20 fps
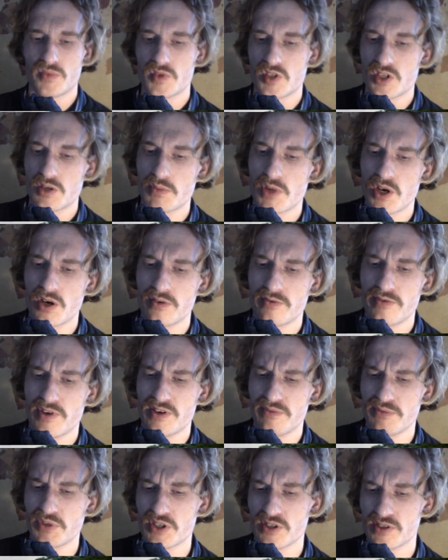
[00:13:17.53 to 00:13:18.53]
somehow
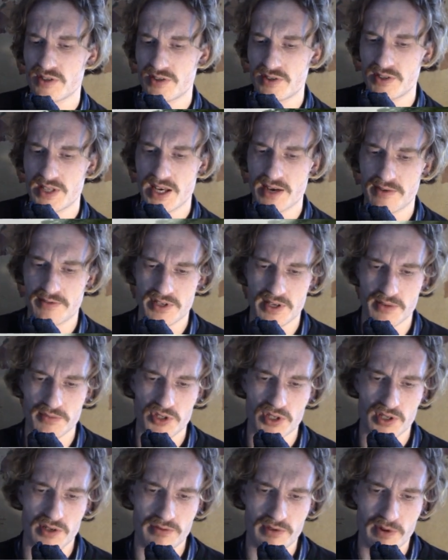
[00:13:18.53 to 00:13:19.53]
because they have some
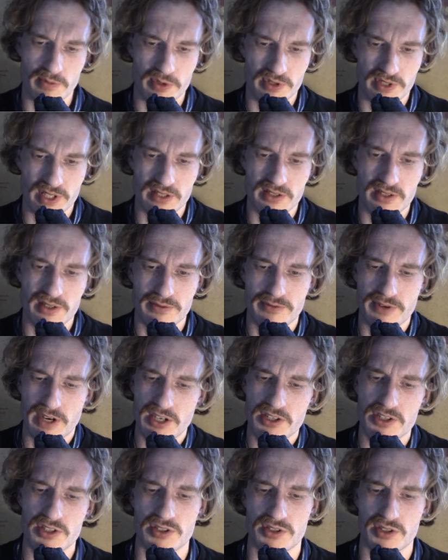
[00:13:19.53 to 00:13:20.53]
sort of representative
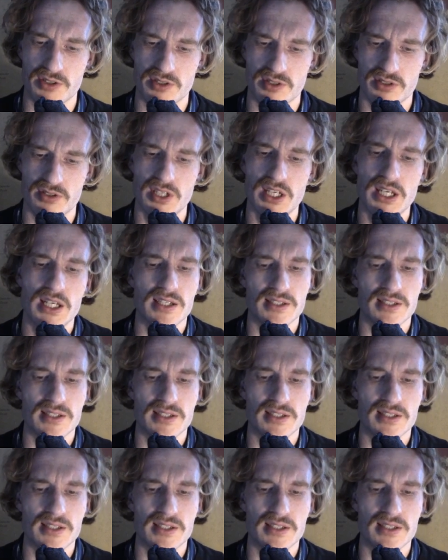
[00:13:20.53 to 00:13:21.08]
function you know